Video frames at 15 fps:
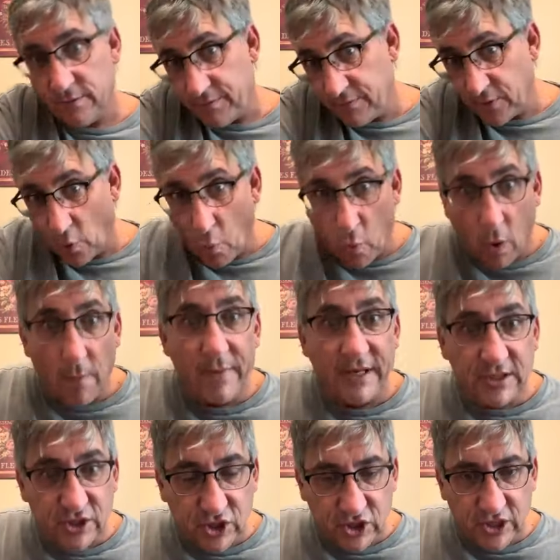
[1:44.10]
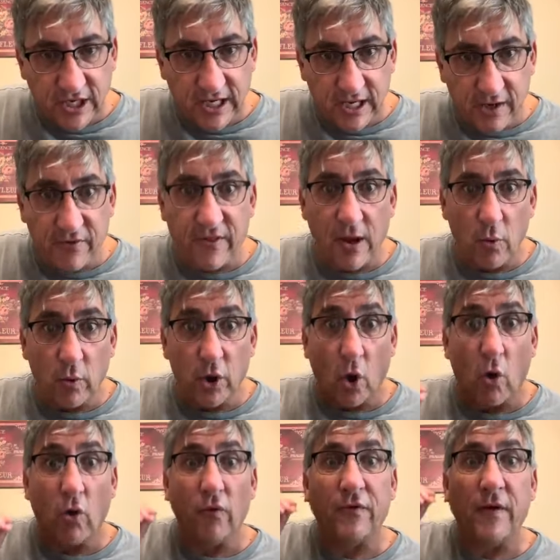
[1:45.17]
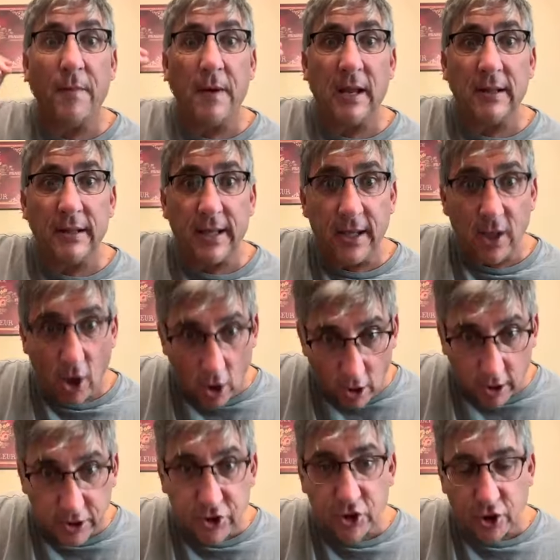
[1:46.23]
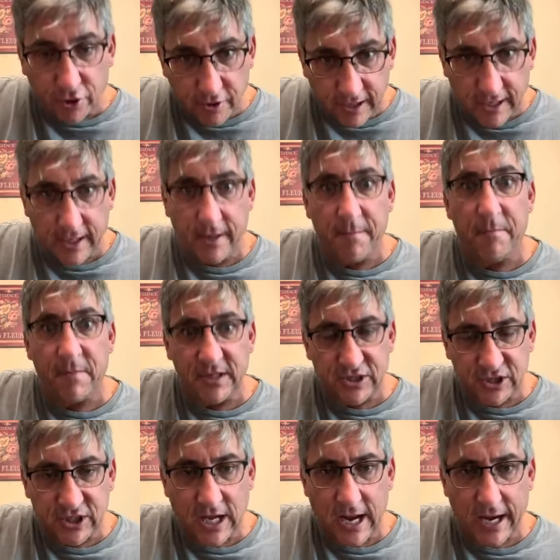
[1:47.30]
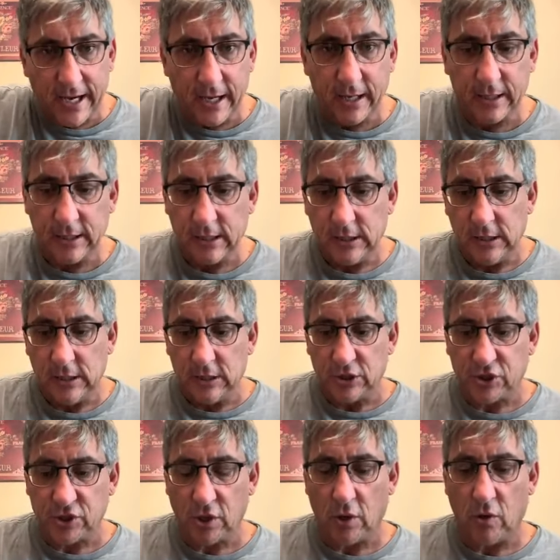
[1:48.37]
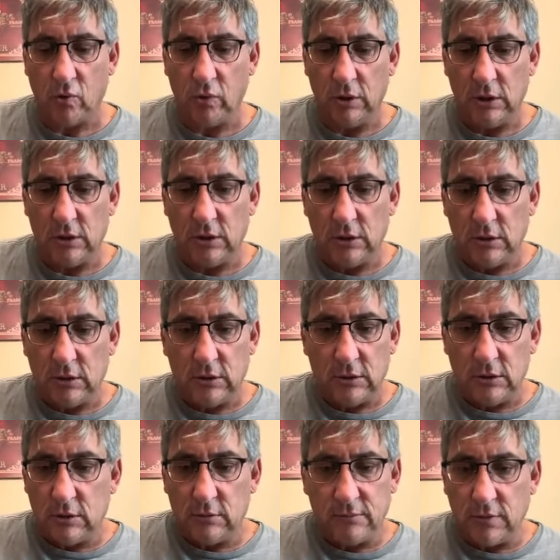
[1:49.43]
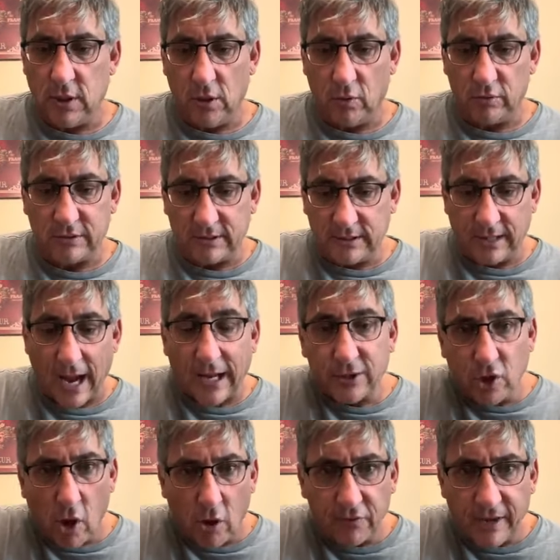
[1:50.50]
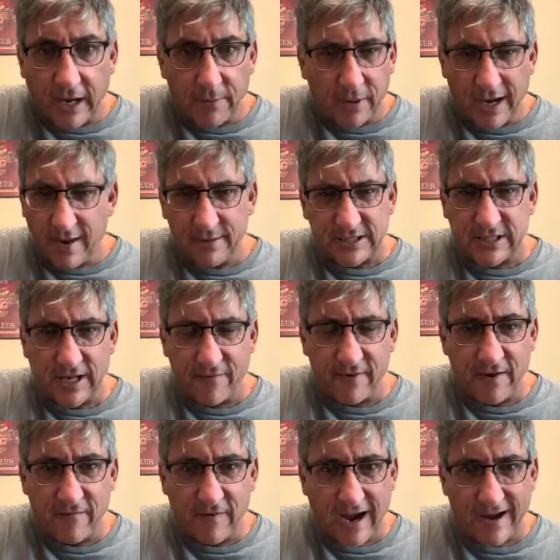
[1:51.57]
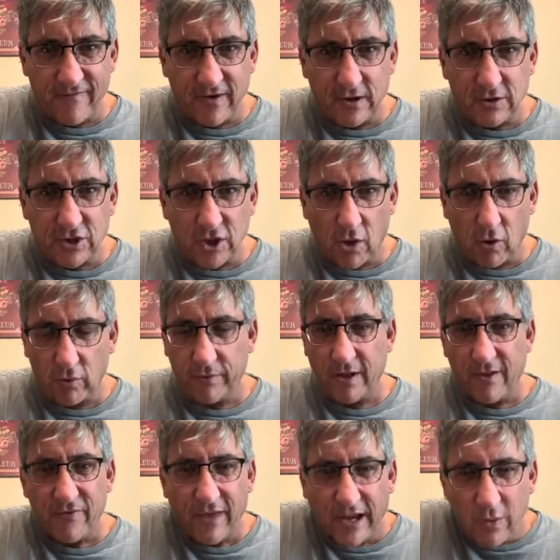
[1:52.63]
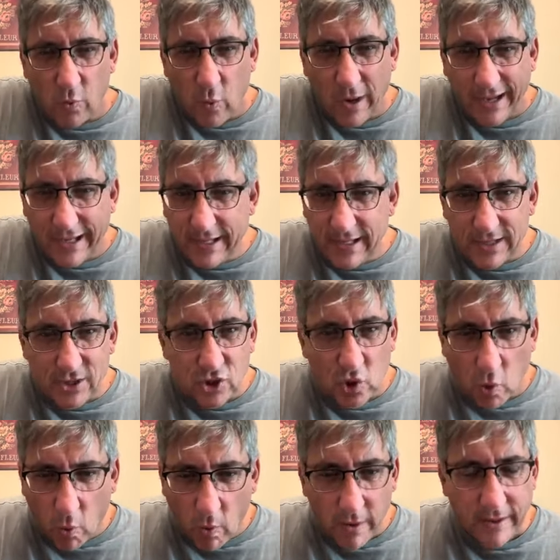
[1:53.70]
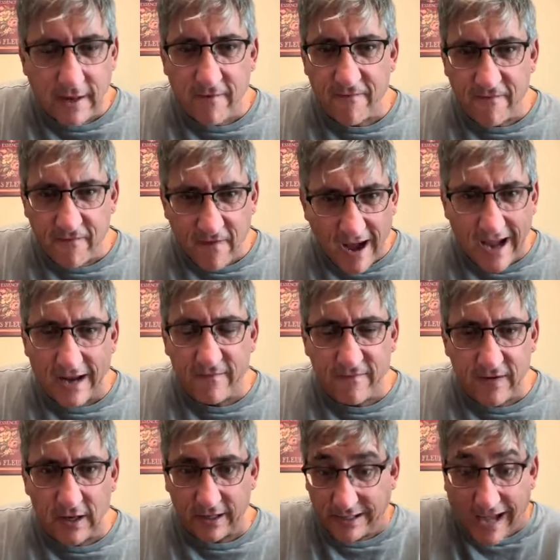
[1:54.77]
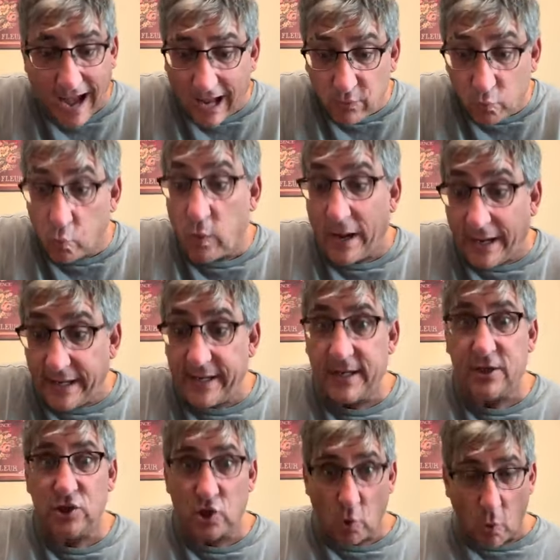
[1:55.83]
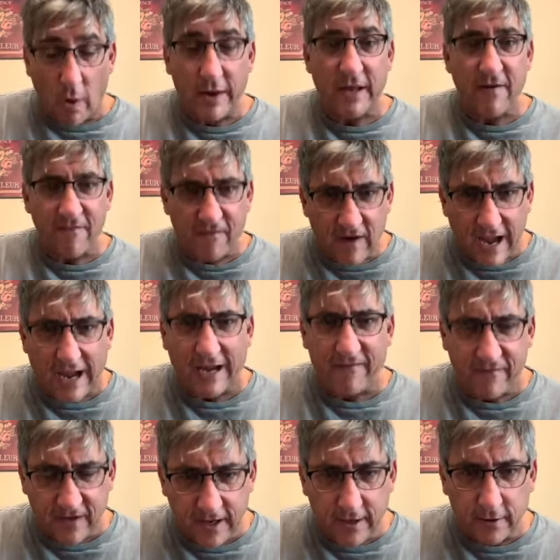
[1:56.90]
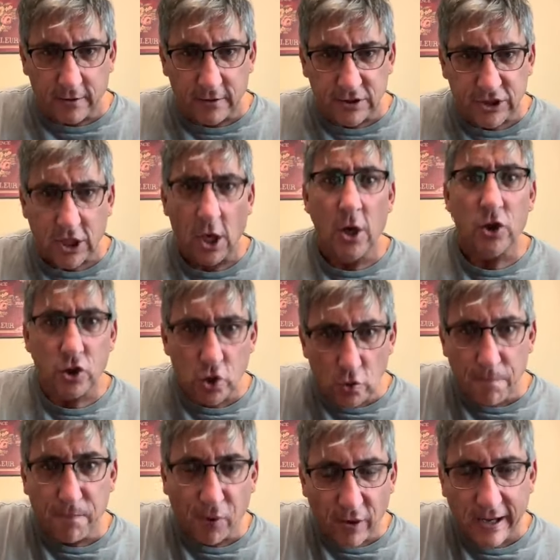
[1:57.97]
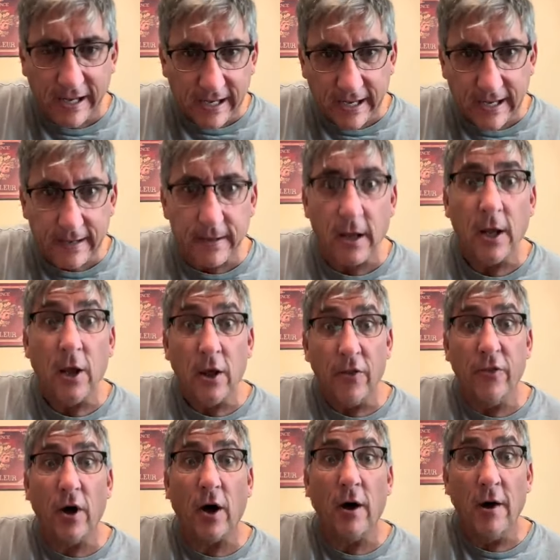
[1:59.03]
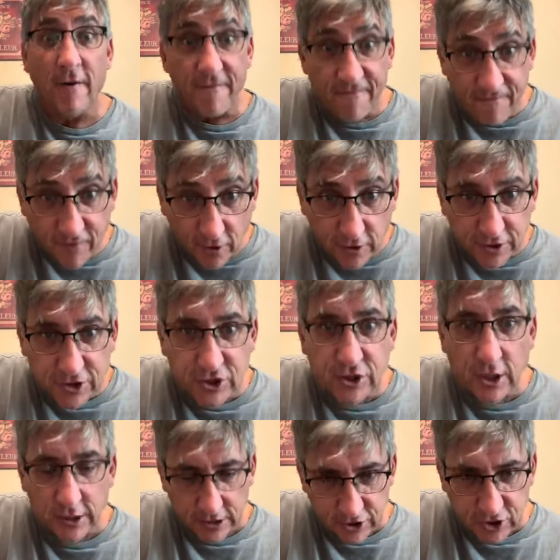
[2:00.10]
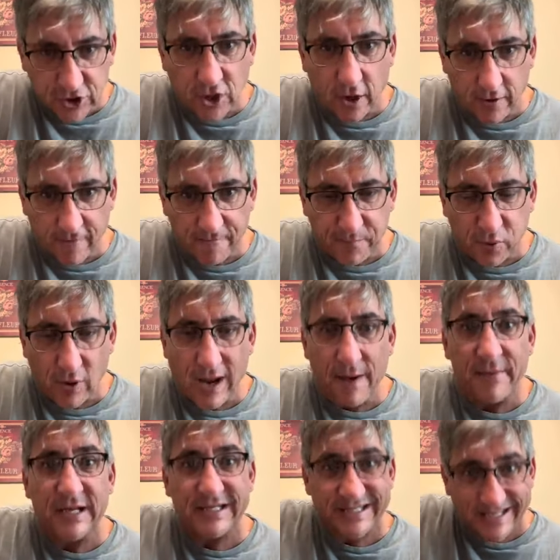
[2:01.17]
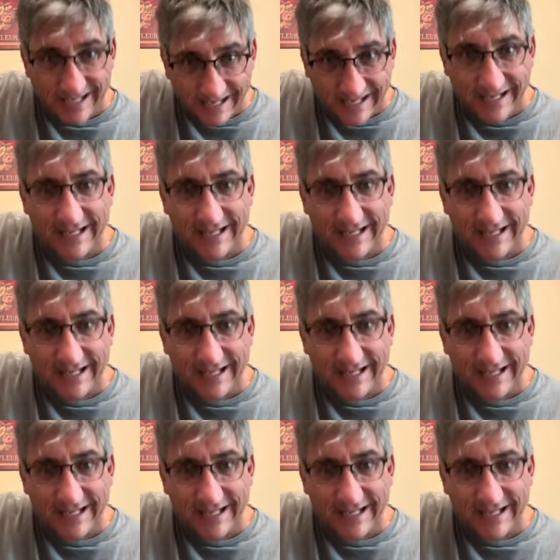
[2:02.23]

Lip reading: the woman's seed that would ultimately usher in Messiah. So, you know, God called Abraham at 75 years old. They waited 25 years. God waited 25 years to bring in the first son of promise that